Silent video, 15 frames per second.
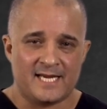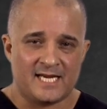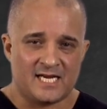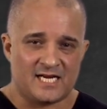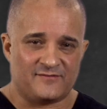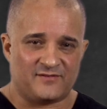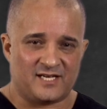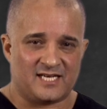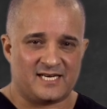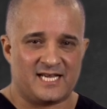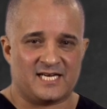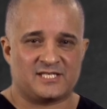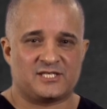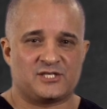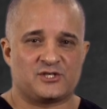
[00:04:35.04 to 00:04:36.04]
If the
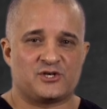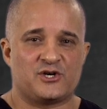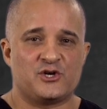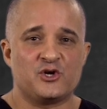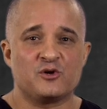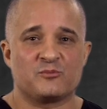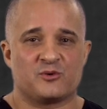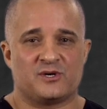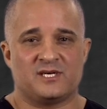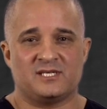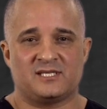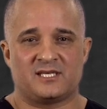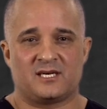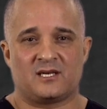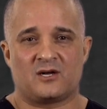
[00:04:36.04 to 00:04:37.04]
connections are
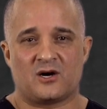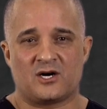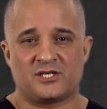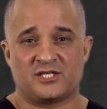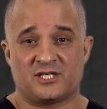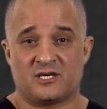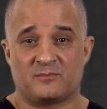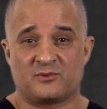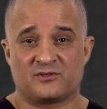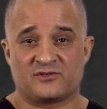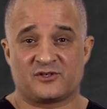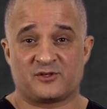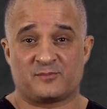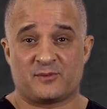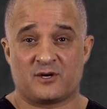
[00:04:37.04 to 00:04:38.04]
numerous, then large numbers
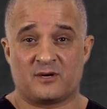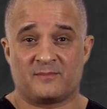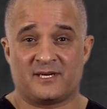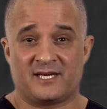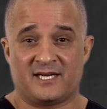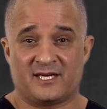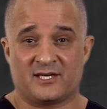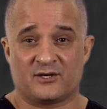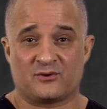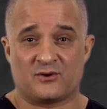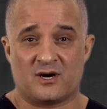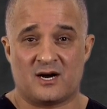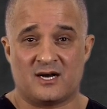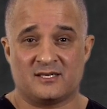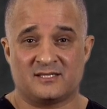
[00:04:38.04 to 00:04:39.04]
of sperm can get
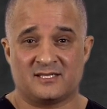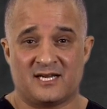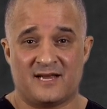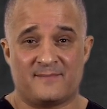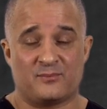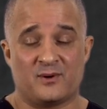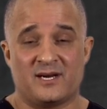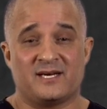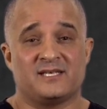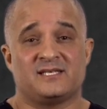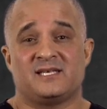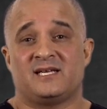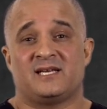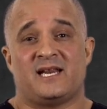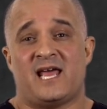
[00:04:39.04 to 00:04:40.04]
across, and
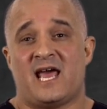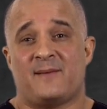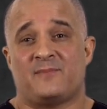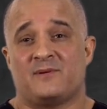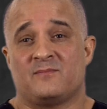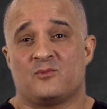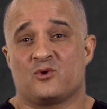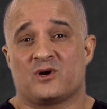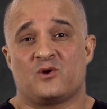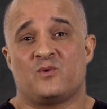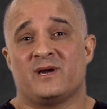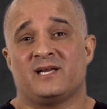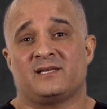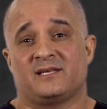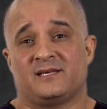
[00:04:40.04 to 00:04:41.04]
pregnancy can happen more
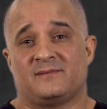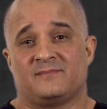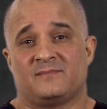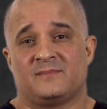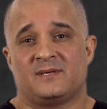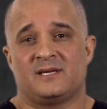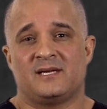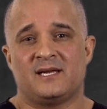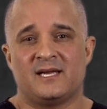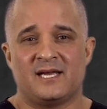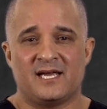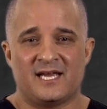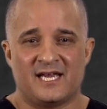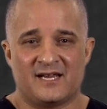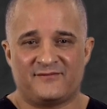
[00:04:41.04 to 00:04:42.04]
quickly.
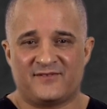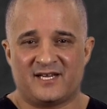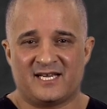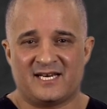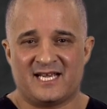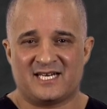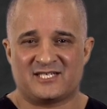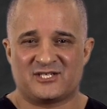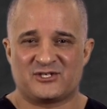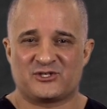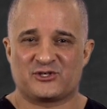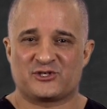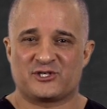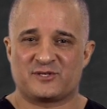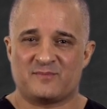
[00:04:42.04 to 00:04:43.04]
If the
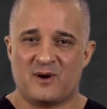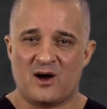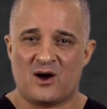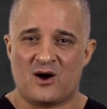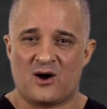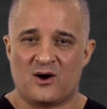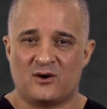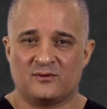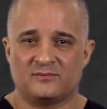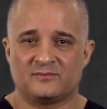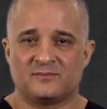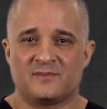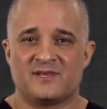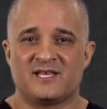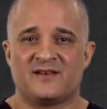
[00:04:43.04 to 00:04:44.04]
connections are small,
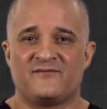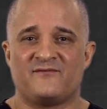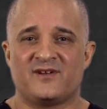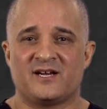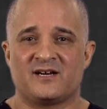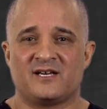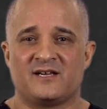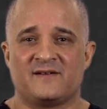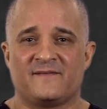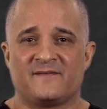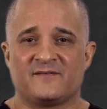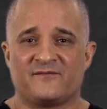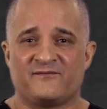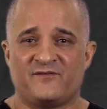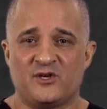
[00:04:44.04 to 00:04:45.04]
then very
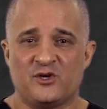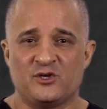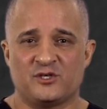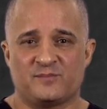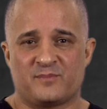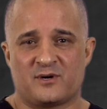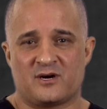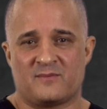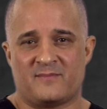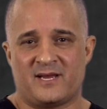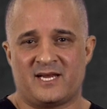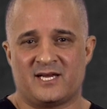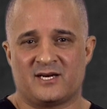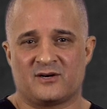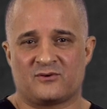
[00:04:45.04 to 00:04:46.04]
few sperm
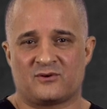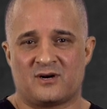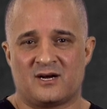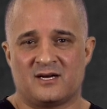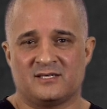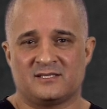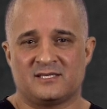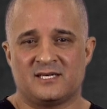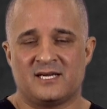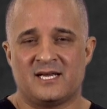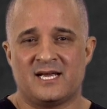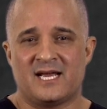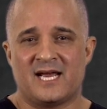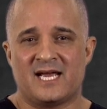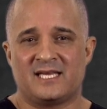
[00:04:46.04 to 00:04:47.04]
may get across,
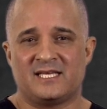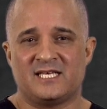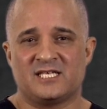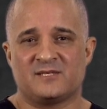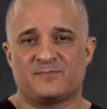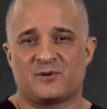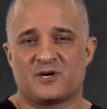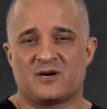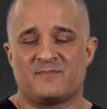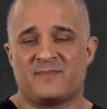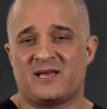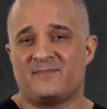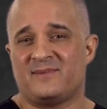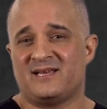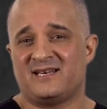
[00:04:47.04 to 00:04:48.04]
and these sperm
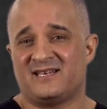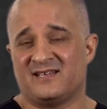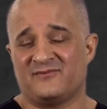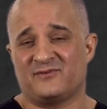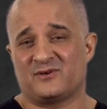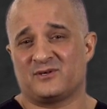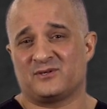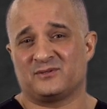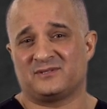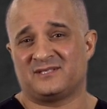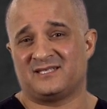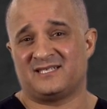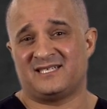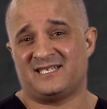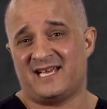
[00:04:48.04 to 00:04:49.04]
may be difficult
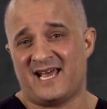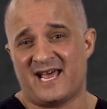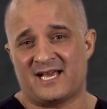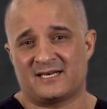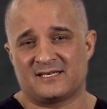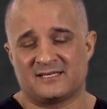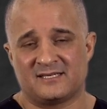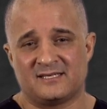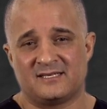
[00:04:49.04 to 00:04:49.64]
to detect.